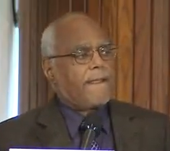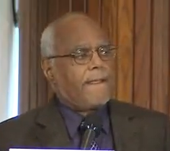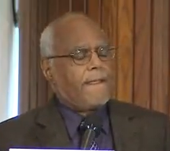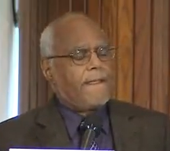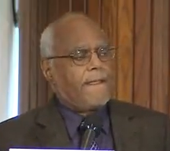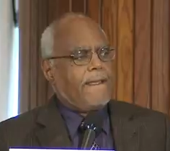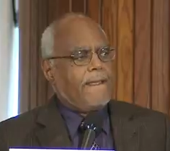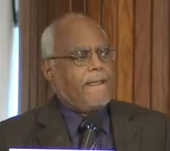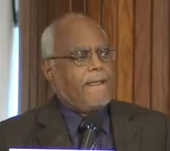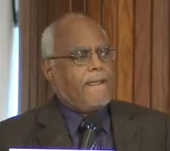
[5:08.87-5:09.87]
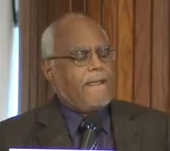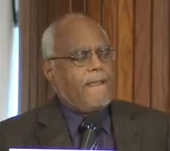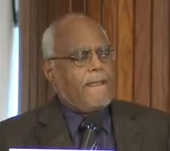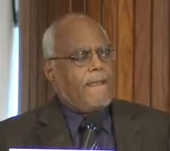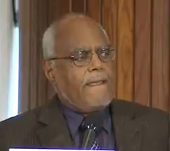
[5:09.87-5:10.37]

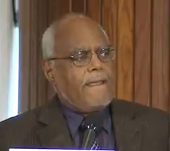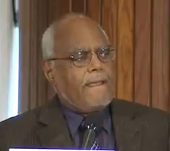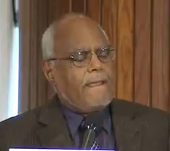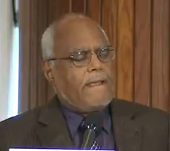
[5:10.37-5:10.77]
Nobody speaks.